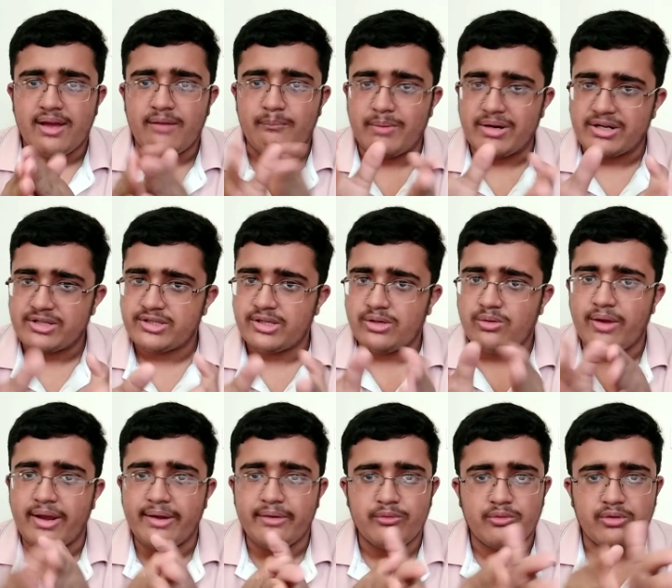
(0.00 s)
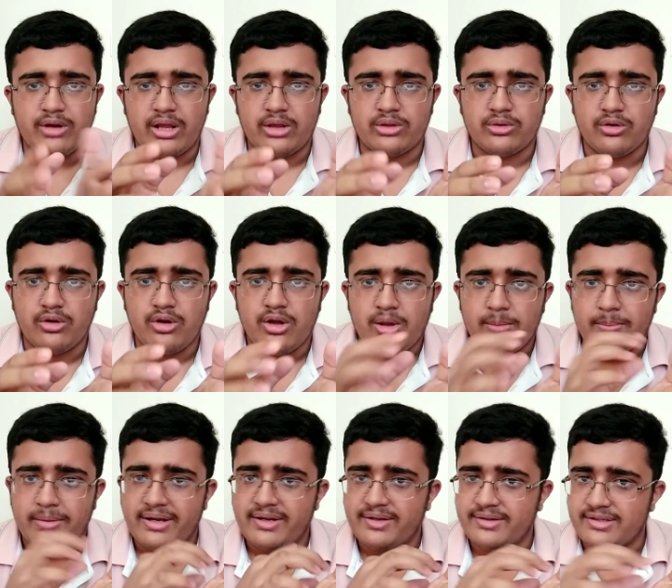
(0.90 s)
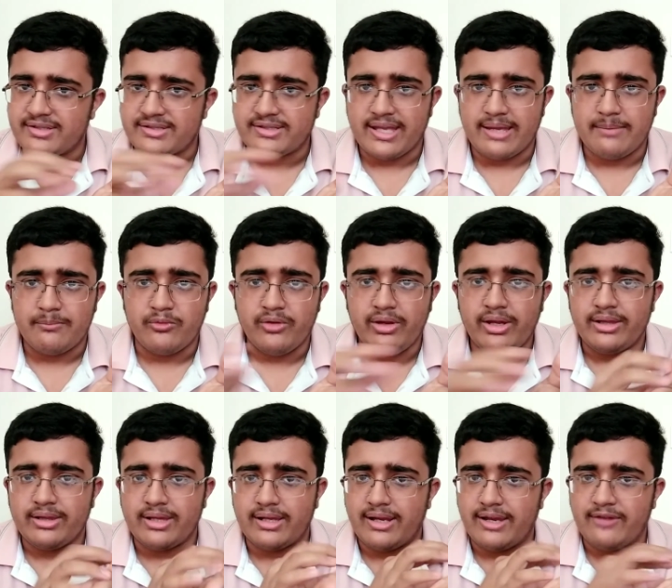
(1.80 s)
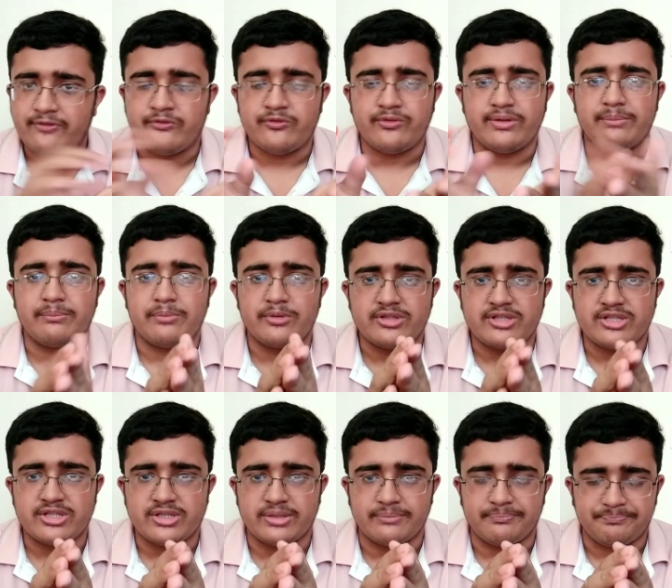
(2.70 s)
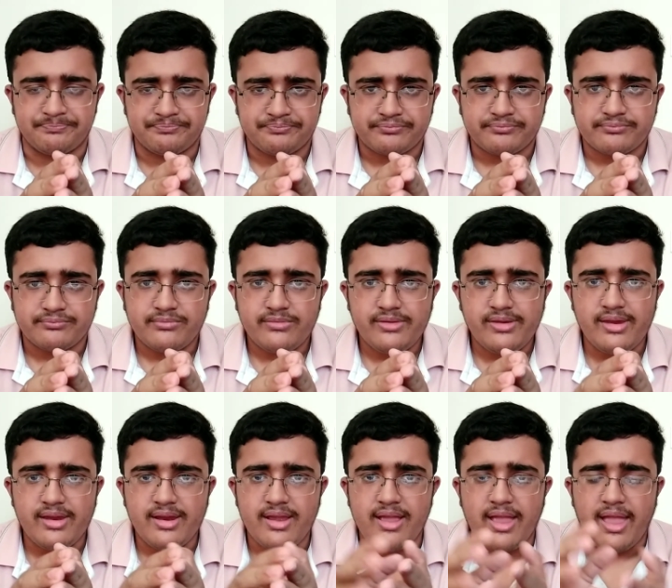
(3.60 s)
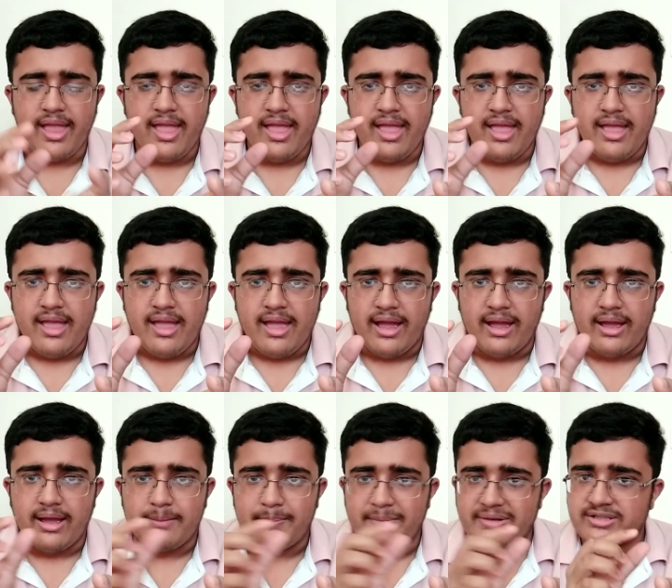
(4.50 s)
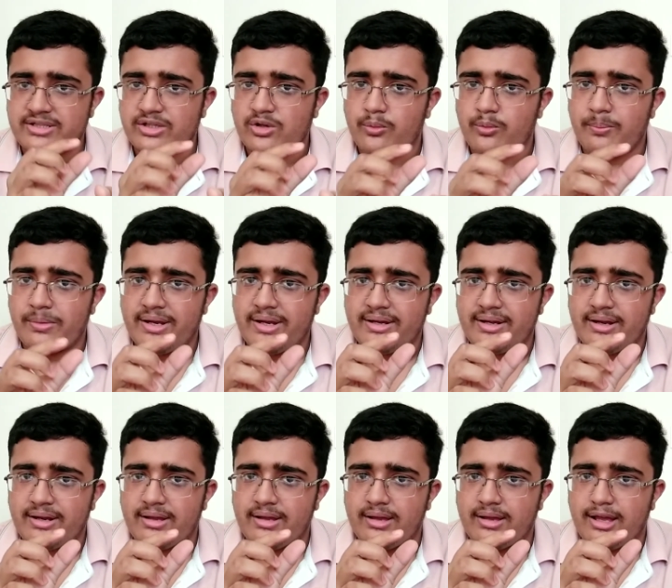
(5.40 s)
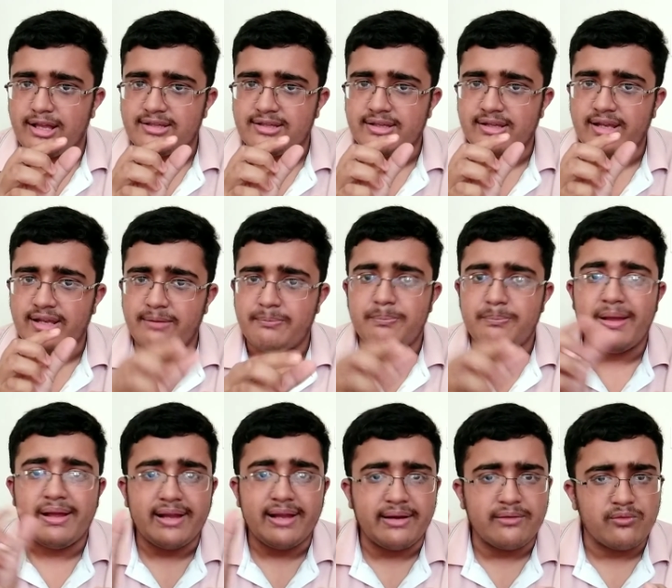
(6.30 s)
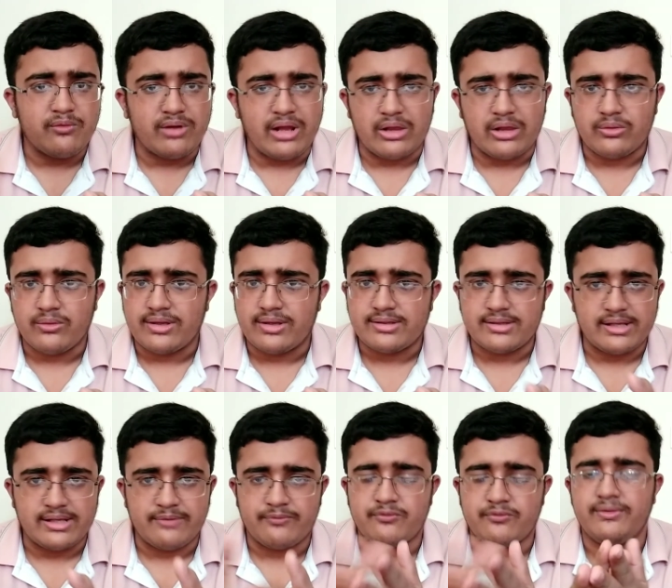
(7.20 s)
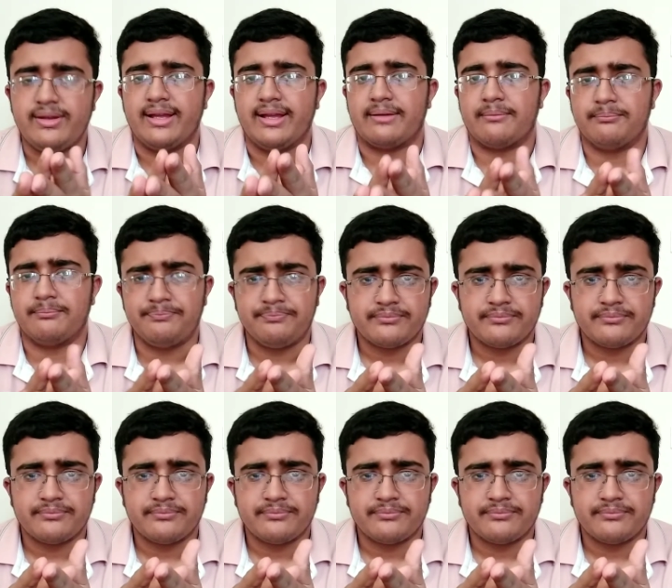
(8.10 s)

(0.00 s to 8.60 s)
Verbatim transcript: Marcelo and Ronaldo played in the same wing, the left wing position. Uh, Marcelo played uh, as a left back and Ronaldo as a left winger.